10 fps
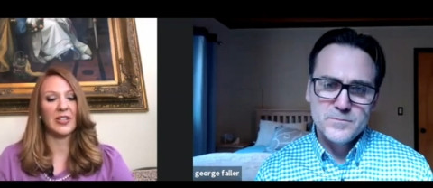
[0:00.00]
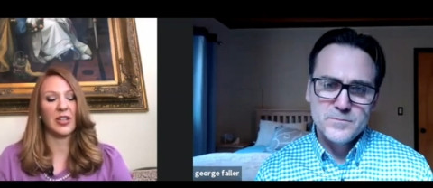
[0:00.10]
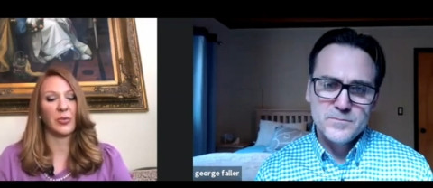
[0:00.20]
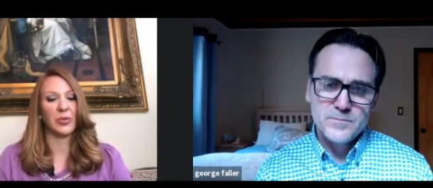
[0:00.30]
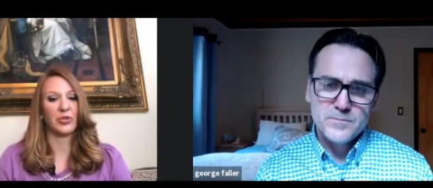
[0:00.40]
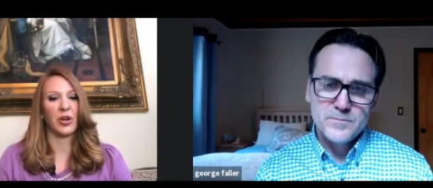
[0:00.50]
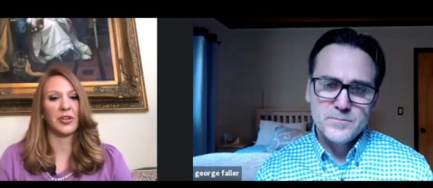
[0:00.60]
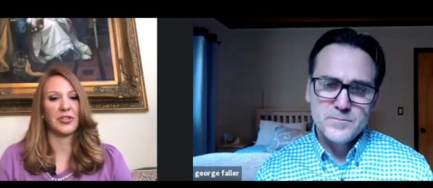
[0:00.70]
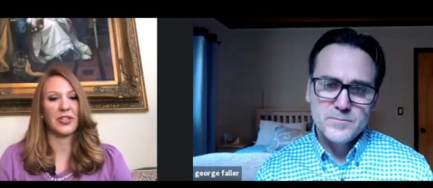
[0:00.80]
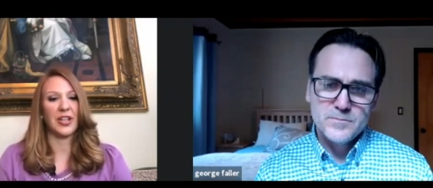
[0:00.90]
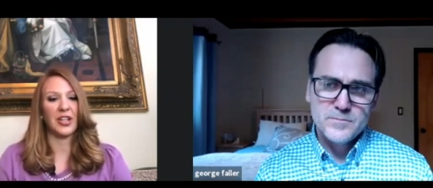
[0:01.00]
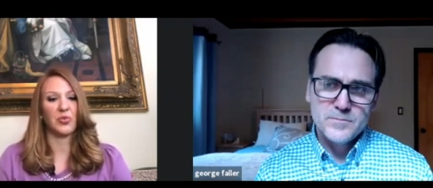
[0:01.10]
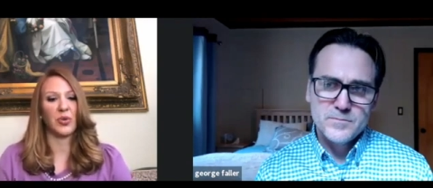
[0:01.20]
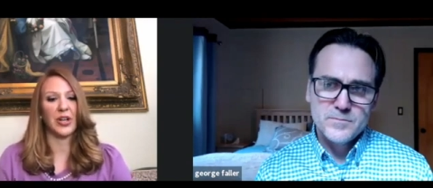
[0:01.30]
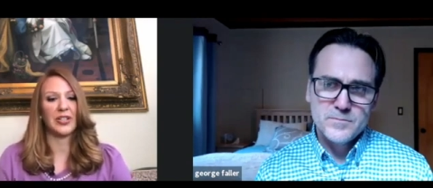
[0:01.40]
Speaker 1: to the withdrawer in
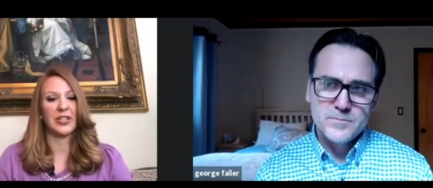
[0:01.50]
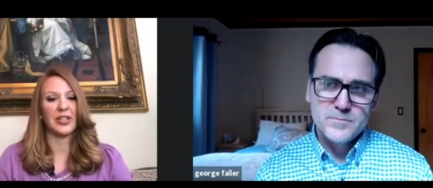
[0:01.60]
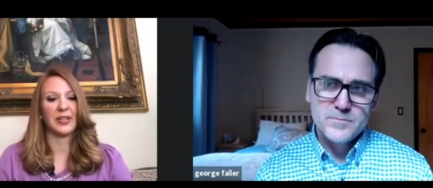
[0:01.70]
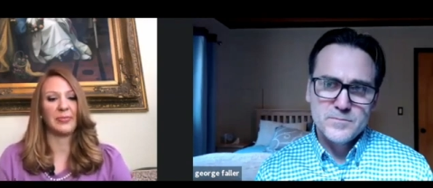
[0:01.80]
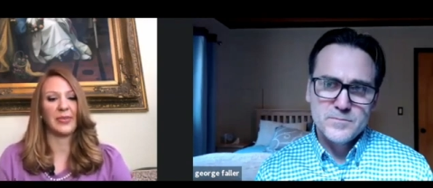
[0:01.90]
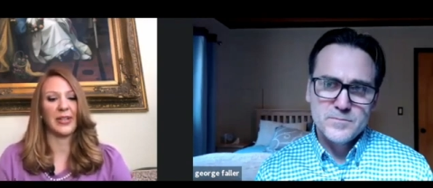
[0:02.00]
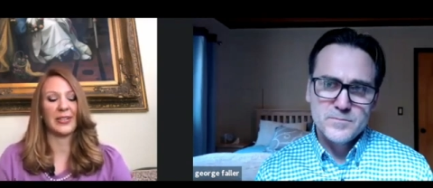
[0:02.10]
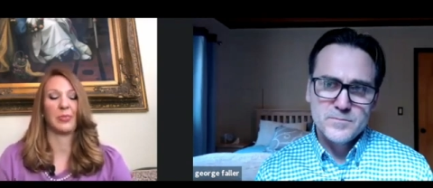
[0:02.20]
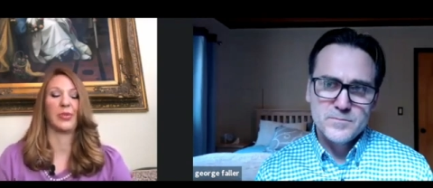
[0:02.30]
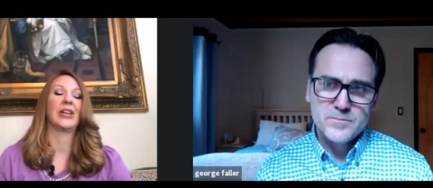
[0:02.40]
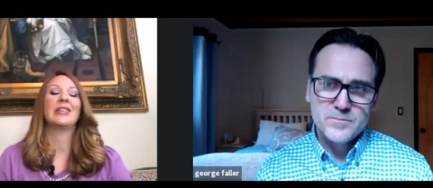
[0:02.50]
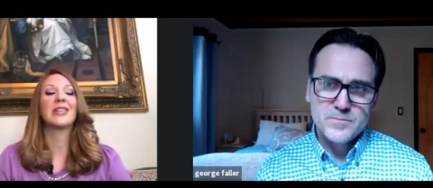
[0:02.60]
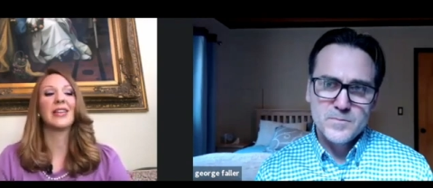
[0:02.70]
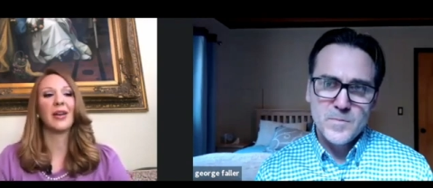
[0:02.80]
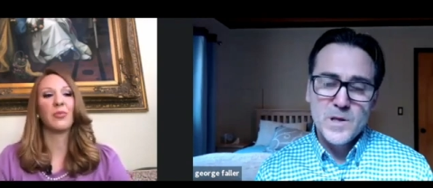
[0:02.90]
stage one to explain
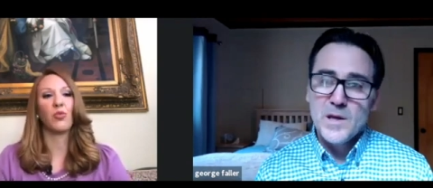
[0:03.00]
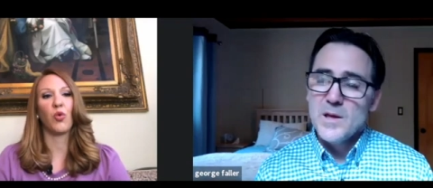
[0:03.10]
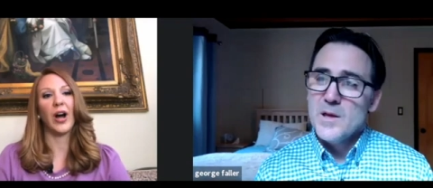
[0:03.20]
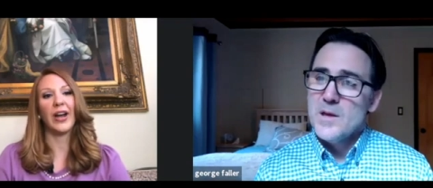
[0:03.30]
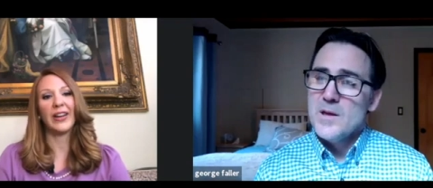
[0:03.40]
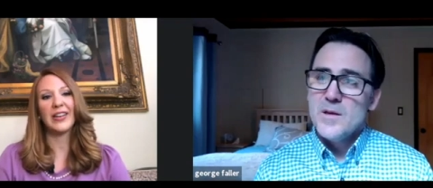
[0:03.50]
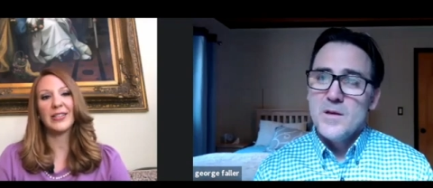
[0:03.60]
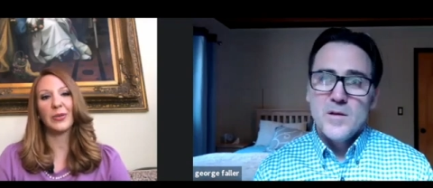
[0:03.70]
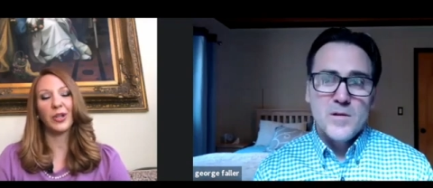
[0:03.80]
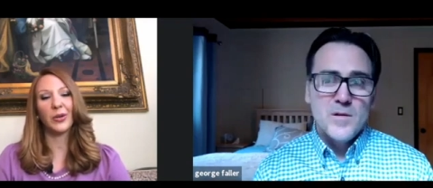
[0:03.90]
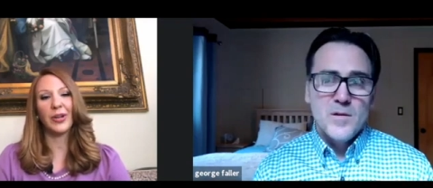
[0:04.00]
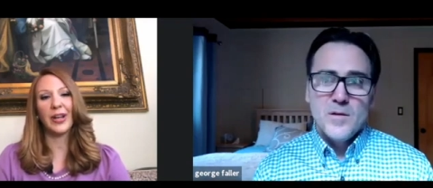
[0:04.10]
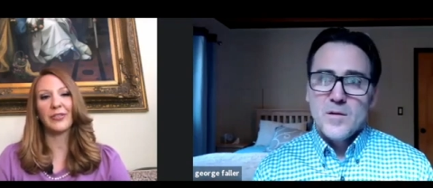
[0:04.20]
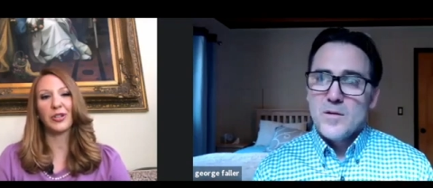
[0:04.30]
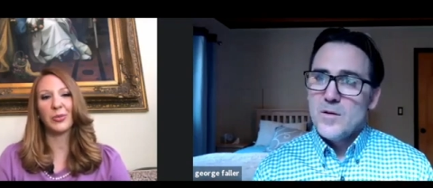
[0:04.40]
to them why it is that we're going
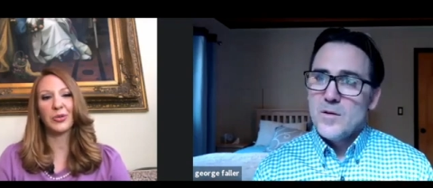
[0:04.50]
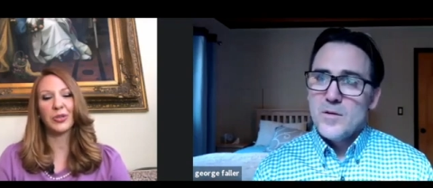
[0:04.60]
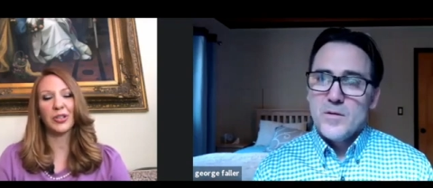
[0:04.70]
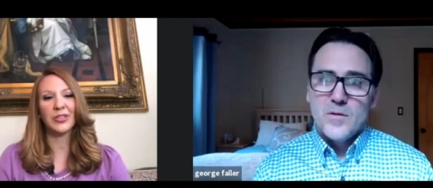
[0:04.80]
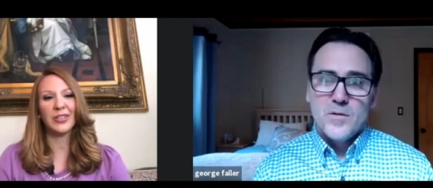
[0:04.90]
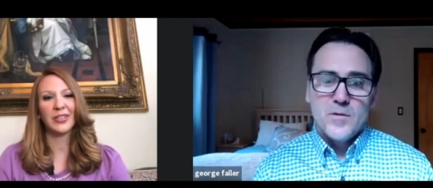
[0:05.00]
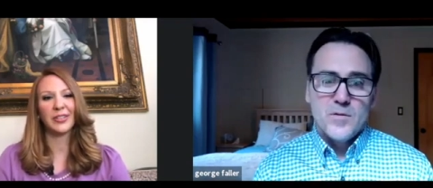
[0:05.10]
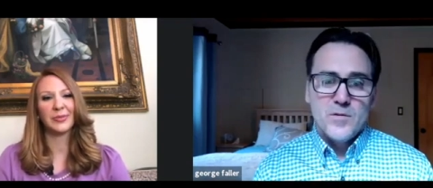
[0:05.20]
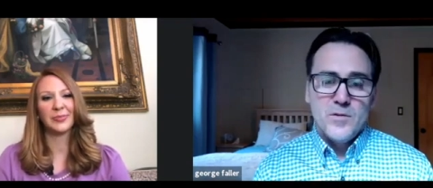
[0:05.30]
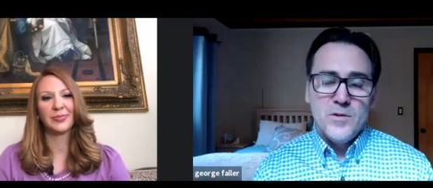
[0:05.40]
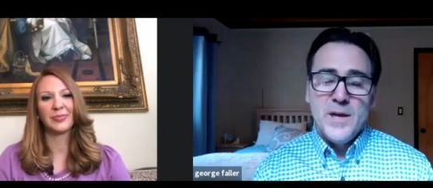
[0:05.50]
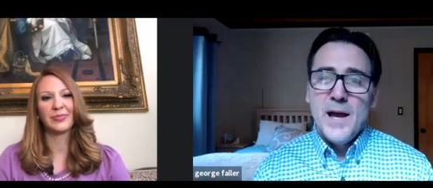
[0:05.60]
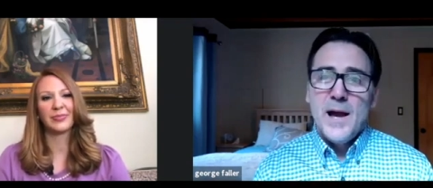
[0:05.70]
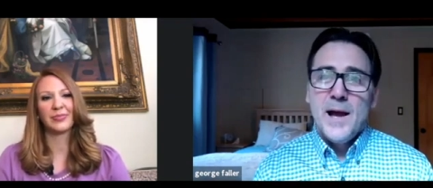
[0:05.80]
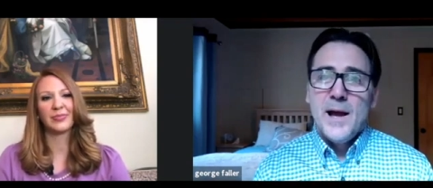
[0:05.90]
after emotions?
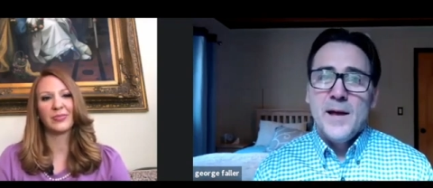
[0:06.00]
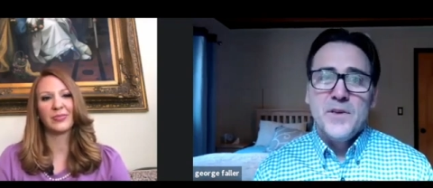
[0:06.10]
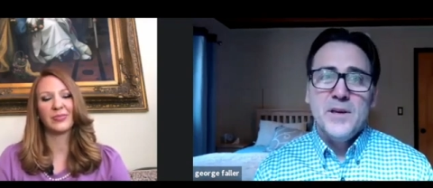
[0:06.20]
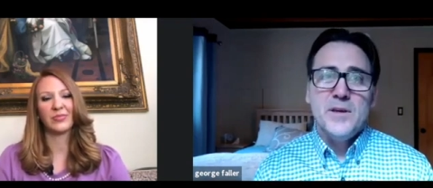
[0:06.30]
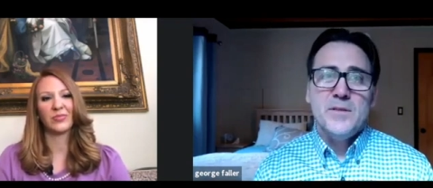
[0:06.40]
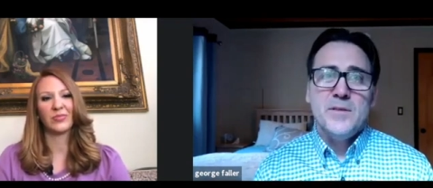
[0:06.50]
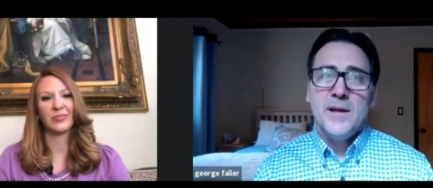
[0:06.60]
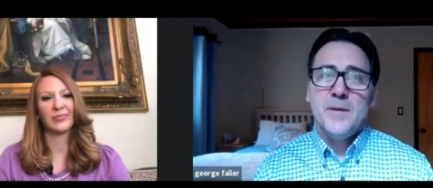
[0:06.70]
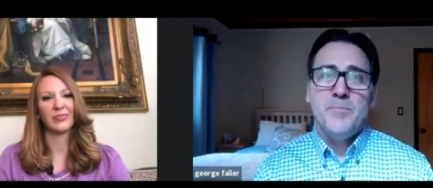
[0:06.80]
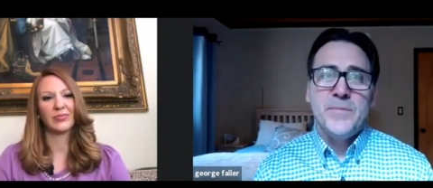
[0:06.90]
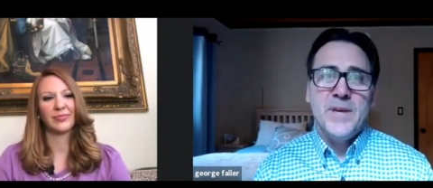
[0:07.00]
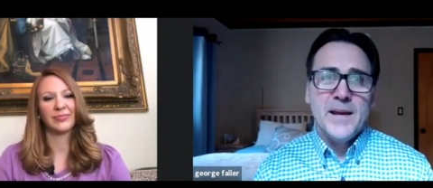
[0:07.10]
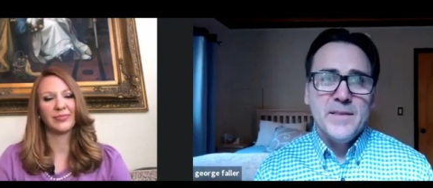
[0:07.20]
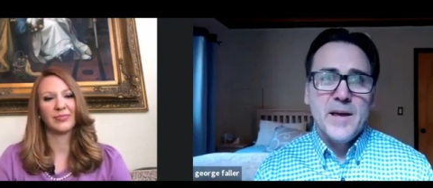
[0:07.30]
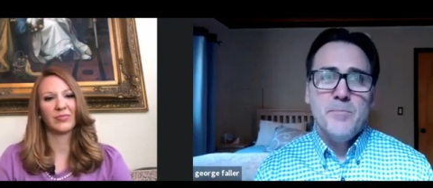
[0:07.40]
Speaker 2: Yeah, I think that
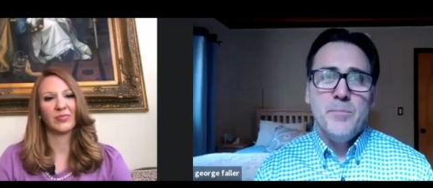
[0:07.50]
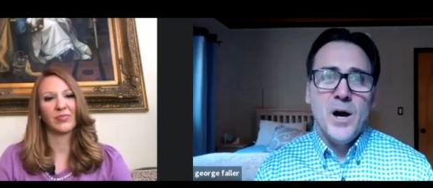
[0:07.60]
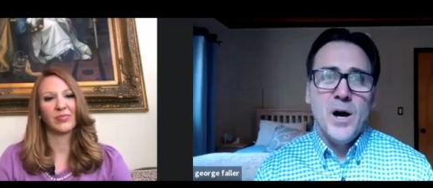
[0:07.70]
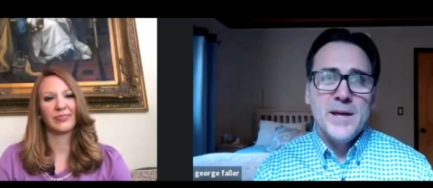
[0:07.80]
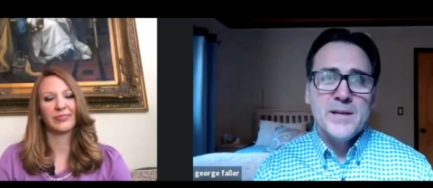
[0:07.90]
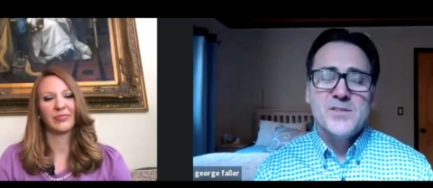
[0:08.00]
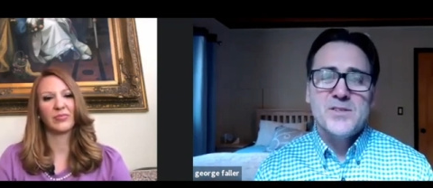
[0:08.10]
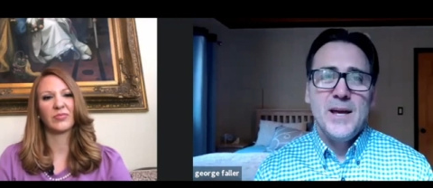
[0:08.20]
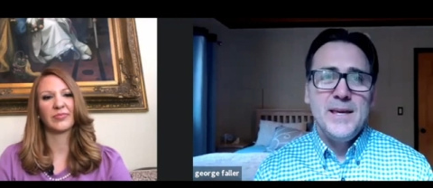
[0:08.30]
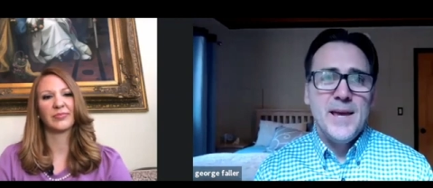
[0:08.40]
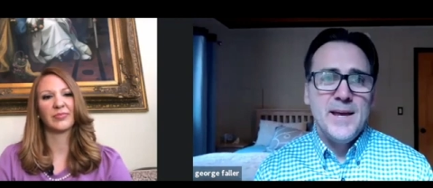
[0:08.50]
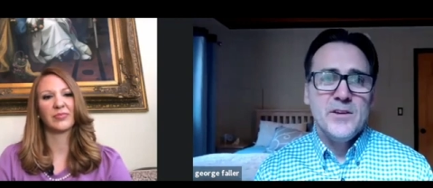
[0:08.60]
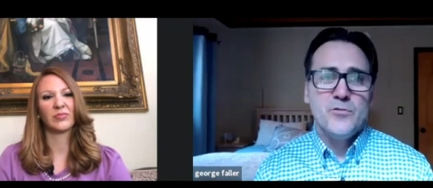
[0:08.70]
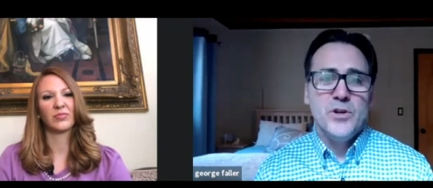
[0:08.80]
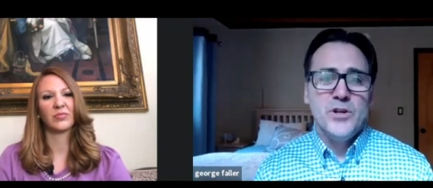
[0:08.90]
getting that buy-in psych ed
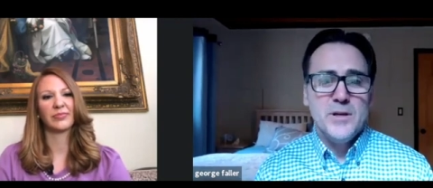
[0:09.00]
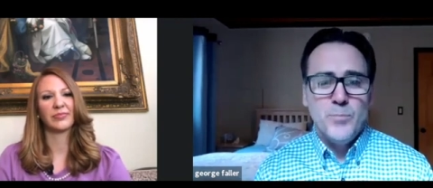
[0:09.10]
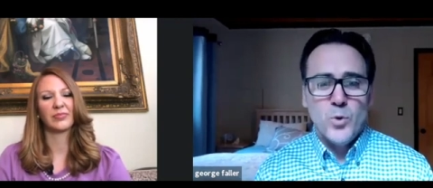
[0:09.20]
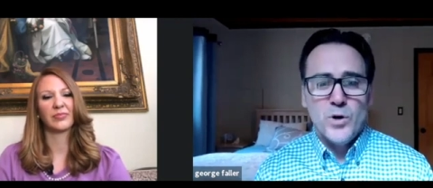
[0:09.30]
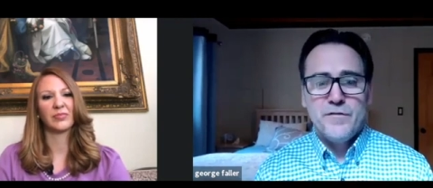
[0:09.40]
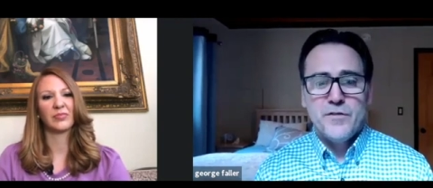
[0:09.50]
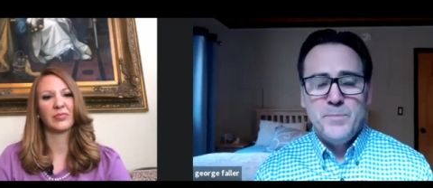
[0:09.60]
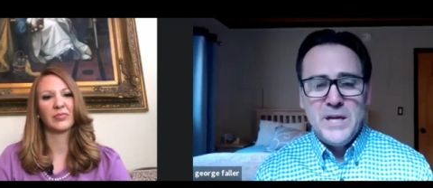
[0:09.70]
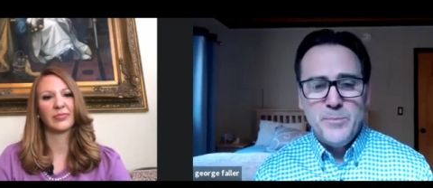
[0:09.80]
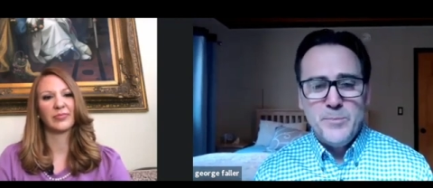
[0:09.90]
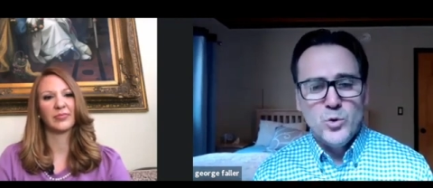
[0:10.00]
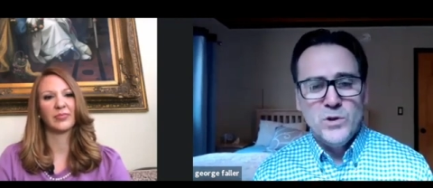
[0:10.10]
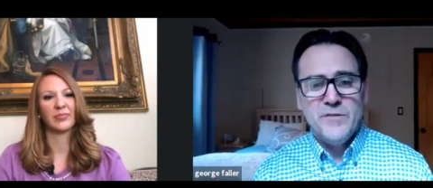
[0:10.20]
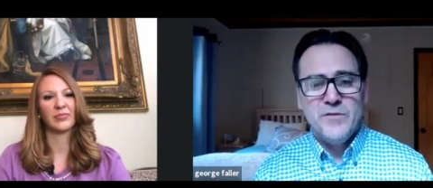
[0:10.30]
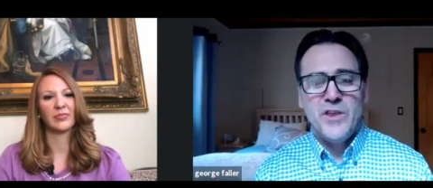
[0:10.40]
is really important for people who
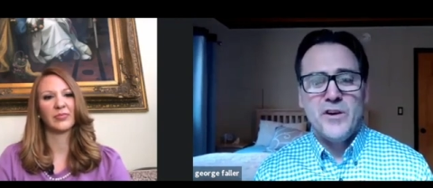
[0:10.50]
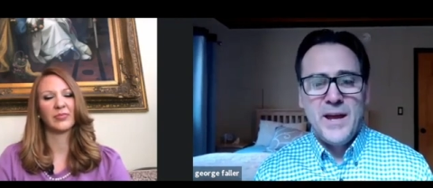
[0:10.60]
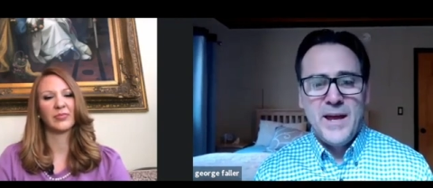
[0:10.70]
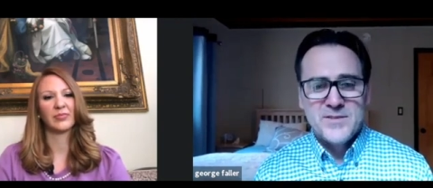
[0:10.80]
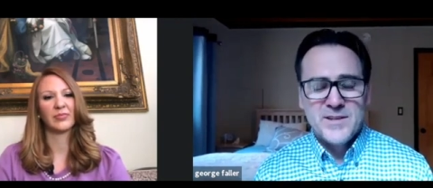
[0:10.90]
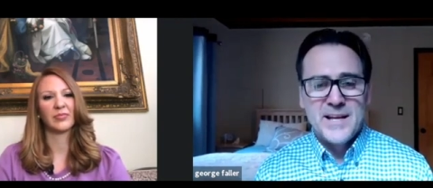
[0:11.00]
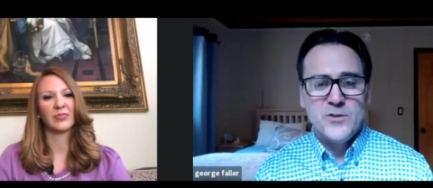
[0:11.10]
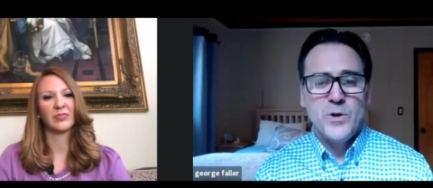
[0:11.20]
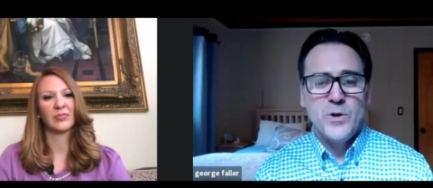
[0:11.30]
live in their heads and that's where